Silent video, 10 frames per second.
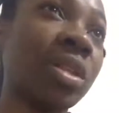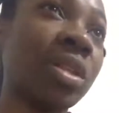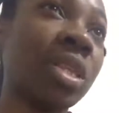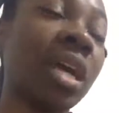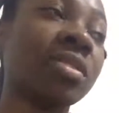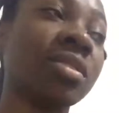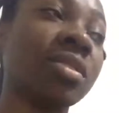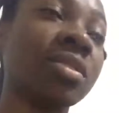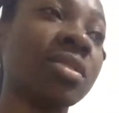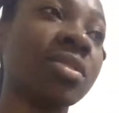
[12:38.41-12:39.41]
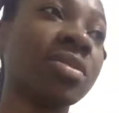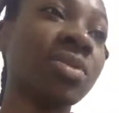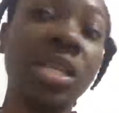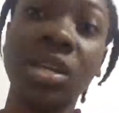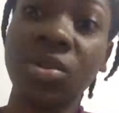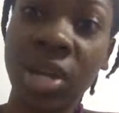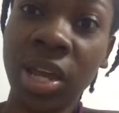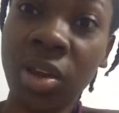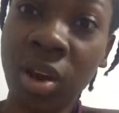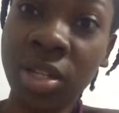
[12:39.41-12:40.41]
like, this is really
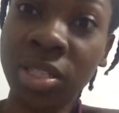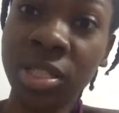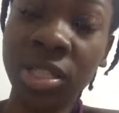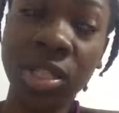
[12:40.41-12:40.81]
great content.